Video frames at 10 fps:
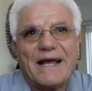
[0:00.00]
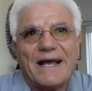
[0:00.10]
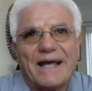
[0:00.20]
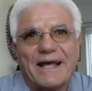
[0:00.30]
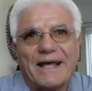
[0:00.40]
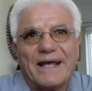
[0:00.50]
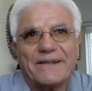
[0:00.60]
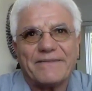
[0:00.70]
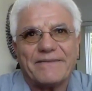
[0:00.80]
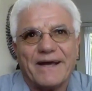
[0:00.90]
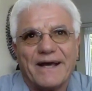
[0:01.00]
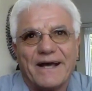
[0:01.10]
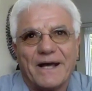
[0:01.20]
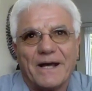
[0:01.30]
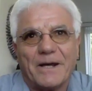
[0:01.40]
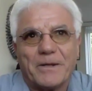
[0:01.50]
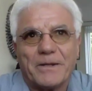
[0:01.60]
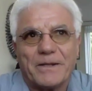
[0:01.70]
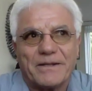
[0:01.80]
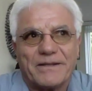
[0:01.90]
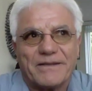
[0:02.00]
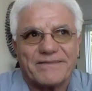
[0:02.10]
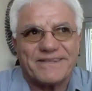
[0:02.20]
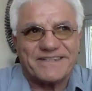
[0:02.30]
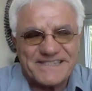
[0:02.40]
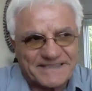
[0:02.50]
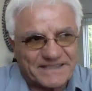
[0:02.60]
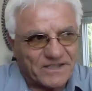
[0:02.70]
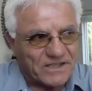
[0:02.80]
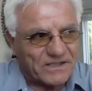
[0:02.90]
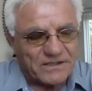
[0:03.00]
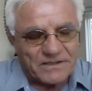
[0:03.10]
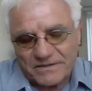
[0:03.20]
and the reason that I